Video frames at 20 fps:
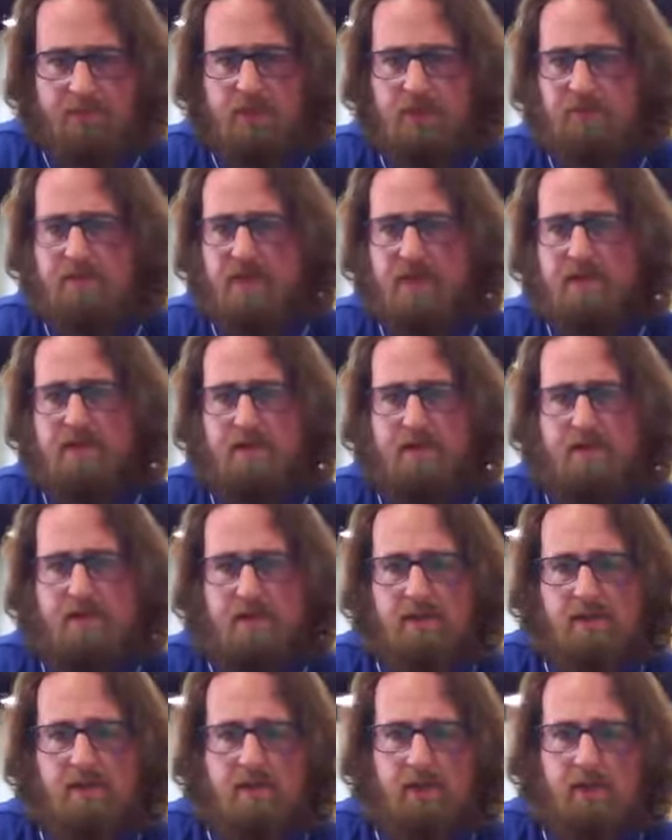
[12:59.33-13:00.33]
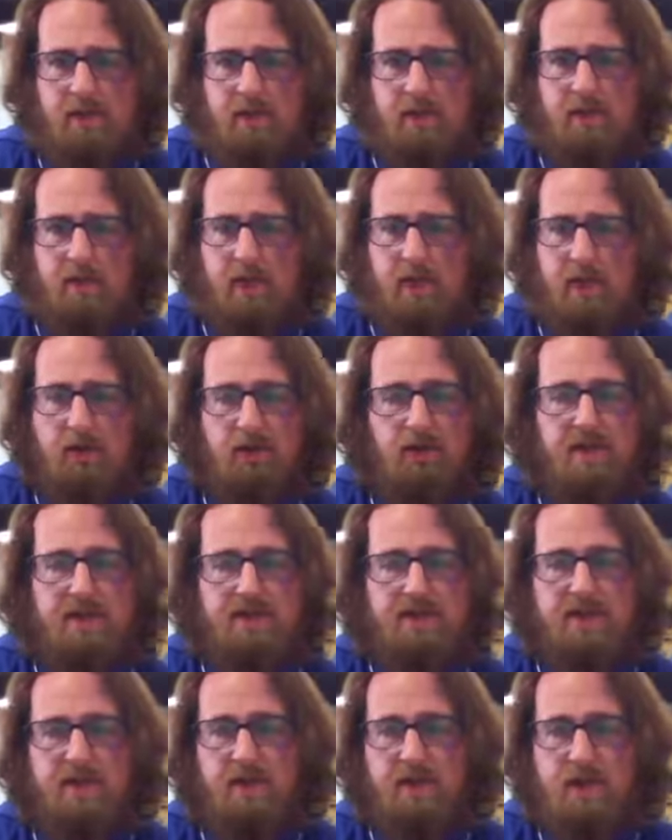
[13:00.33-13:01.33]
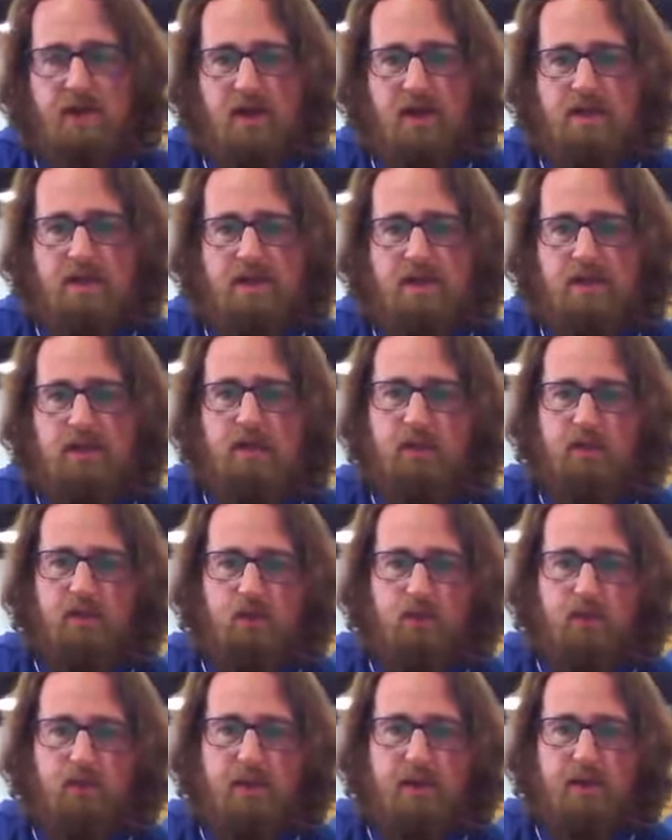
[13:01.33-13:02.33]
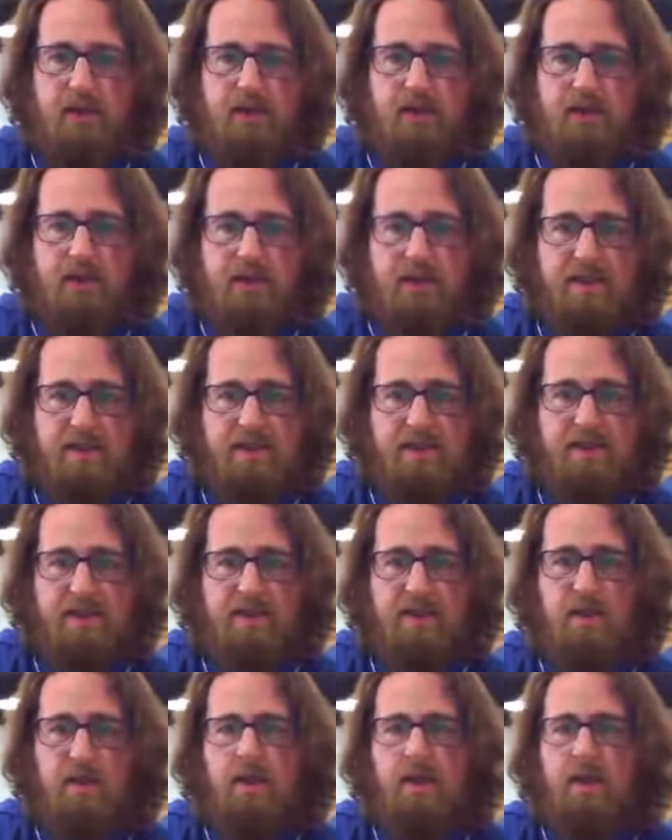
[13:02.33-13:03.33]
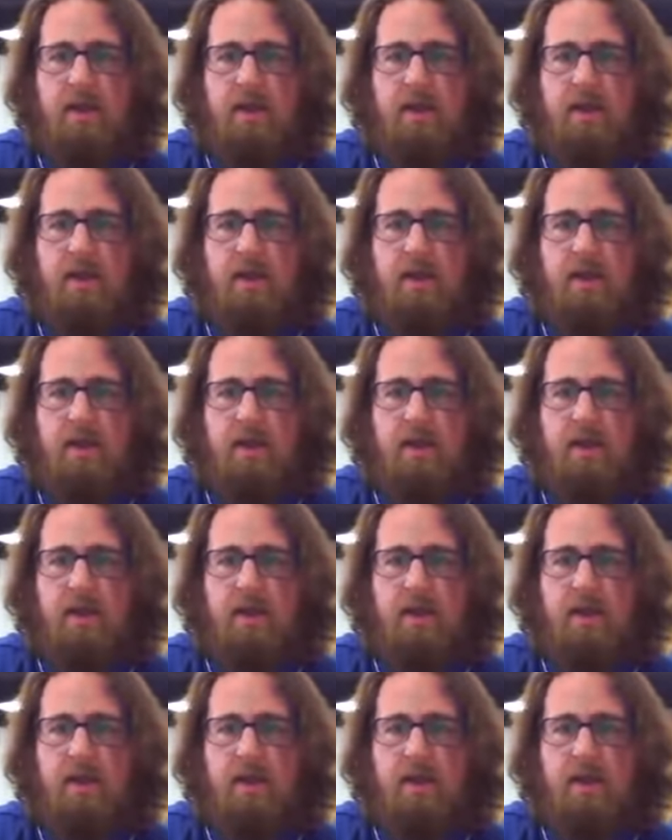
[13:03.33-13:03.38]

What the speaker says: Just back to other things that can cause shoulder pain is